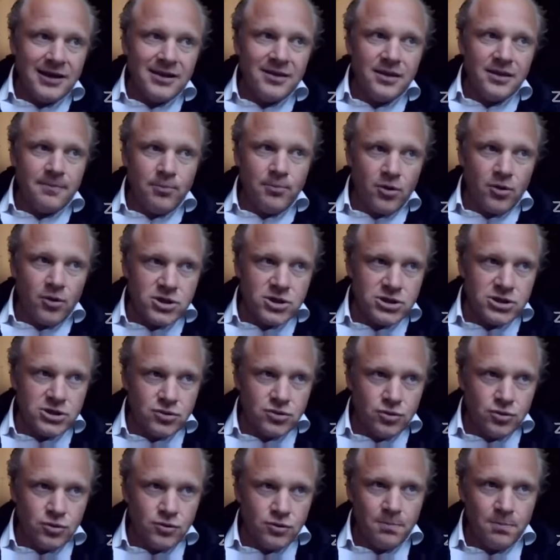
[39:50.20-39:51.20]
the person
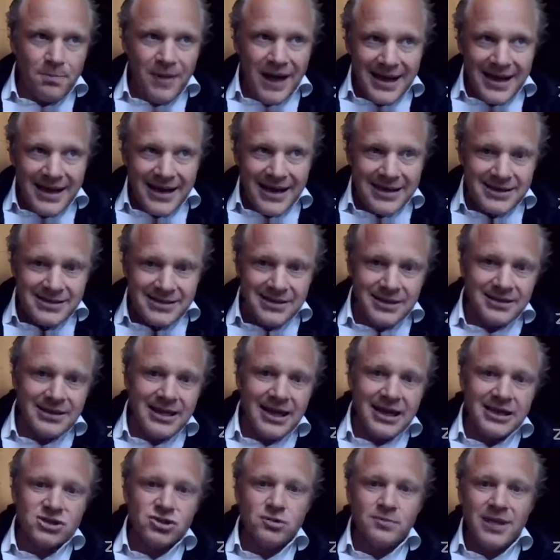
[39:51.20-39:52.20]
who buys it
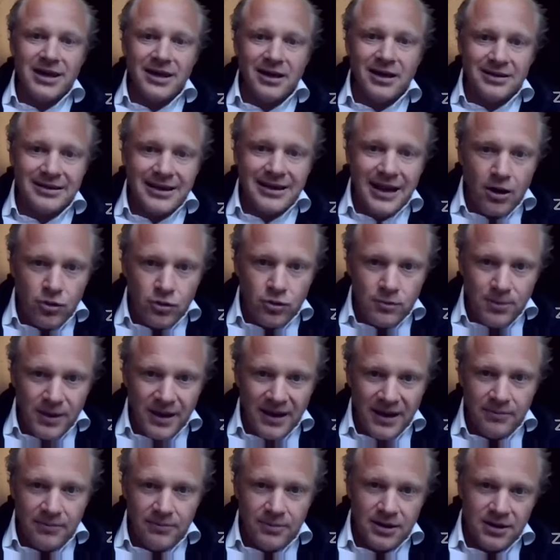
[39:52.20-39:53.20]
has to make a down
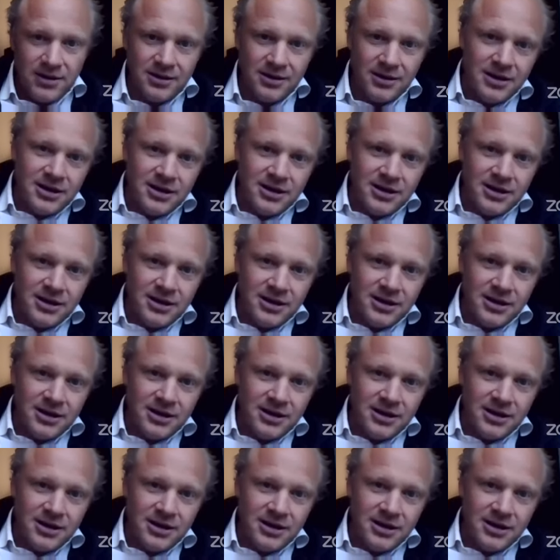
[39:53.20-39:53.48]
payment.